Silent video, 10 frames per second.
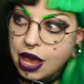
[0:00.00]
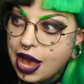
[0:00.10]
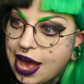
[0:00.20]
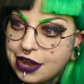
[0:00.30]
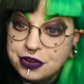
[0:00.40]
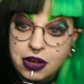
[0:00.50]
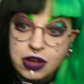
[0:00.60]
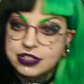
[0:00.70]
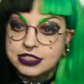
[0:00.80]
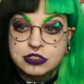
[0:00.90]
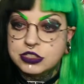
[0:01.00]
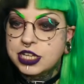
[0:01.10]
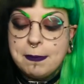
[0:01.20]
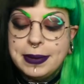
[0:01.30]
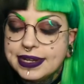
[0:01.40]
and I
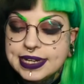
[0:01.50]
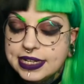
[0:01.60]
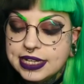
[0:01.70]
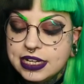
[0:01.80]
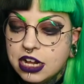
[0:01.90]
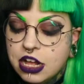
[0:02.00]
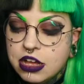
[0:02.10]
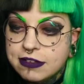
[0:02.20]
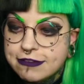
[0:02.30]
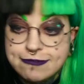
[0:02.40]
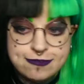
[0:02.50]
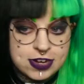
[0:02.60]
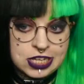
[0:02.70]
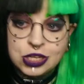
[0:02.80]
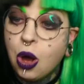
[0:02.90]
completely
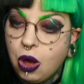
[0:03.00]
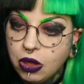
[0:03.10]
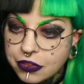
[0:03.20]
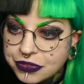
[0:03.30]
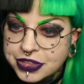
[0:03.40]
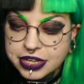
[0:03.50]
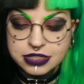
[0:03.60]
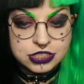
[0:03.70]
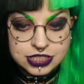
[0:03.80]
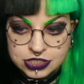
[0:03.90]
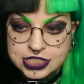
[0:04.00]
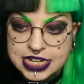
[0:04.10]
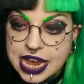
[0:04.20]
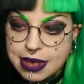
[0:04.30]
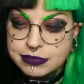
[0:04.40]
forgot that
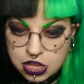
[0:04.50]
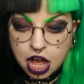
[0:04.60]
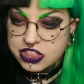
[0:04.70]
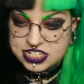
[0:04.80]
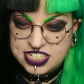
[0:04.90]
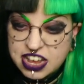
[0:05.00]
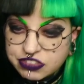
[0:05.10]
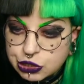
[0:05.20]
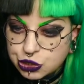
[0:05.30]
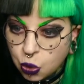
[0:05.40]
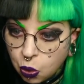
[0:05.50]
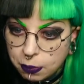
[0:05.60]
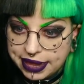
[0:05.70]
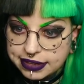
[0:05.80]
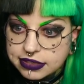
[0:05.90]
DMs are the devil's
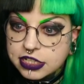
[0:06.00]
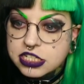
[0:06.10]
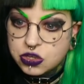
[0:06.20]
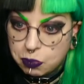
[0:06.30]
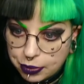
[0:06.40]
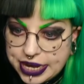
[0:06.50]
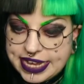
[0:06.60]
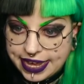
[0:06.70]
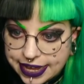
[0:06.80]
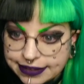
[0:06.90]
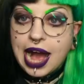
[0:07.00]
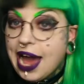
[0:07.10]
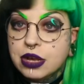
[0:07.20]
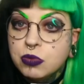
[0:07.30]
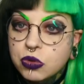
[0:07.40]
doorbell to break in. And
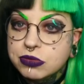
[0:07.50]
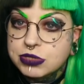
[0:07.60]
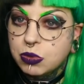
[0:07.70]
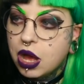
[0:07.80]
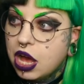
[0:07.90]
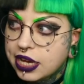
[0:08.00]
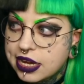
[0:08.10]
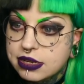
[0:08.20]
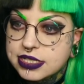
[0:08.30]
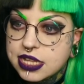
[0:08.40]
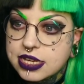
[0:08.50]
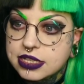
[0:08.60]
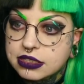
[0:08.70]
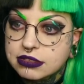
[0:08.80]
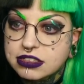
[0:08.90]
I wore them to work and I was like
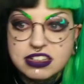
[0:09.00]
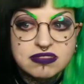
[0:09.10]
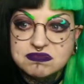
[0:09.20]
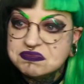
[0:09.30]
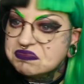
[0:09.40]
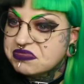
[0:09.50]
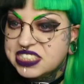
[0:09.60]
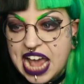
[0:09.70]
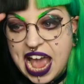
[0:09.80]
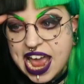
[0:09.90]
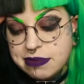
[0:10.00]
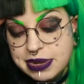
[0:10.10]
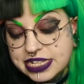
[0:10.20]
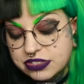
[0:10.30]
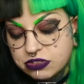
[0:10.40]
10
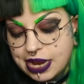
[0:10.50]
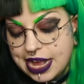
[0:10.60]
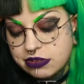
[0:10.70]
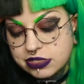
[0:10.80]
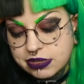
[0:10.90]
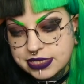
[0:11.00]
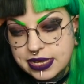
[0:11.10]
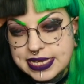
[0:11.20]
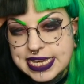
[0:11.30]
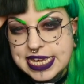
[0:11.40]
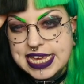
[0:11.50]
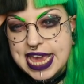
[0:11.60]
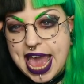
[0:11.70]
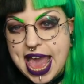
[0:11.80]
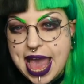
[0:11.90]
minutes from my house and I was like,
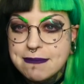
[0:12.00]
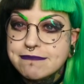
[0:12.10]
yeah,